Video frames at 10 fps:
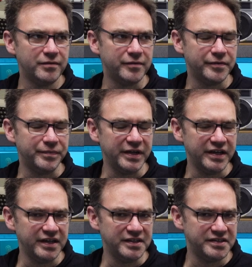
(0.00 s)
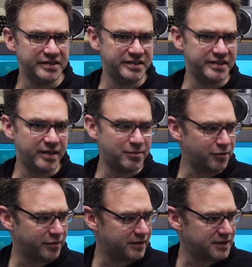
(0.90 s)
would be double
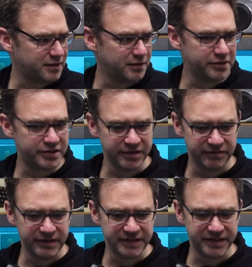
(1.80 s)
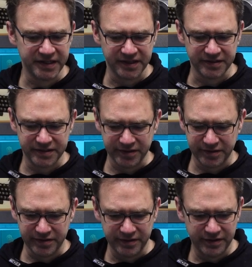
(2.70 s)
the resolution of this thing.
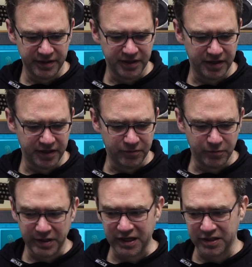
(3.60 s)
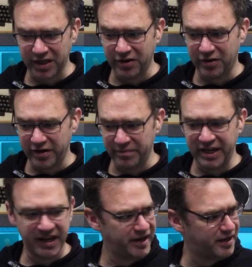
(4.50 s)
So it would actually kind of be
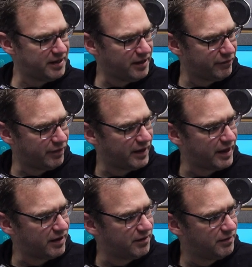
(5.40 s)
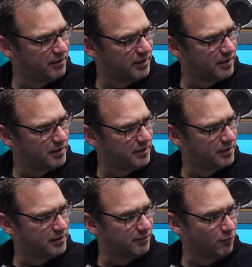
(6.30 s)
handy if that
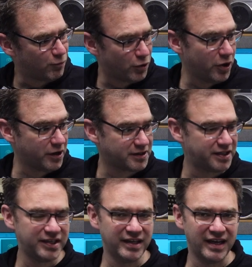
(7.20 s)
worked.